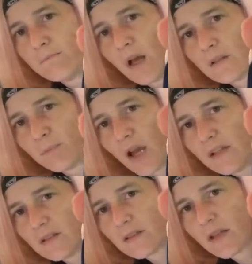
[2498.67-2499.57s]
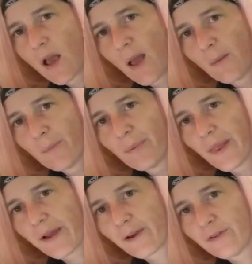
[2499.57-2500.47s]
Bug bites.
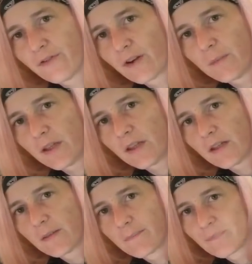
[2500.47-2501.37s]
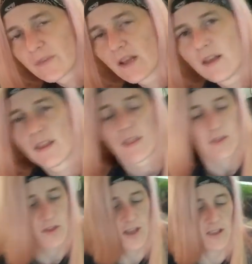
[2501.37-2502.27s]
Pleco formula. They